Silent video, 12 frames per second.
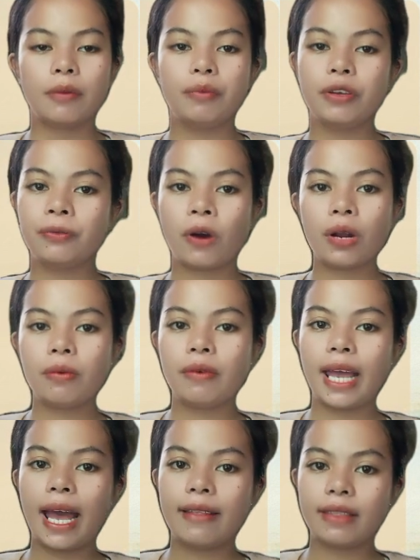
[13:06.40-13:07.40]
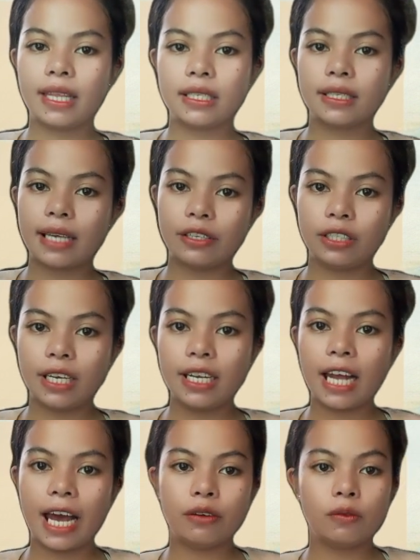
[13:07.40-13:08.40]
Before we end this
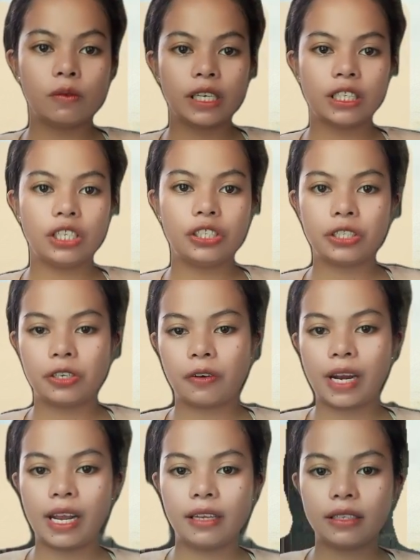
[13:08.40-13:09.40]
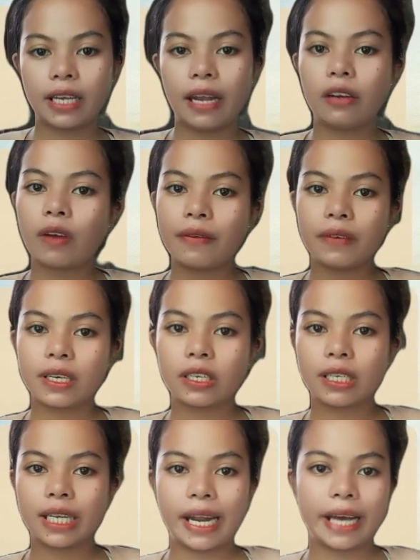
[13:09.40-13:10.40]
session, I want you to create a graphic
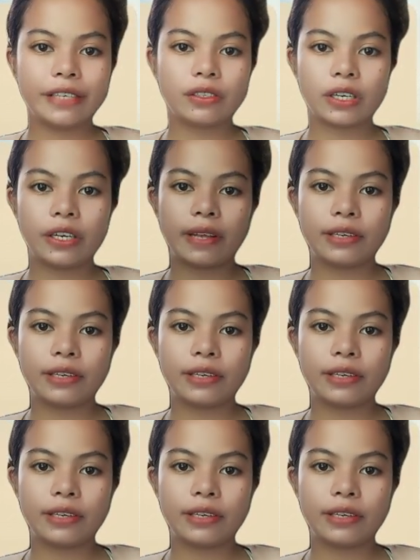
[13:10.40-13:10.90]
organizer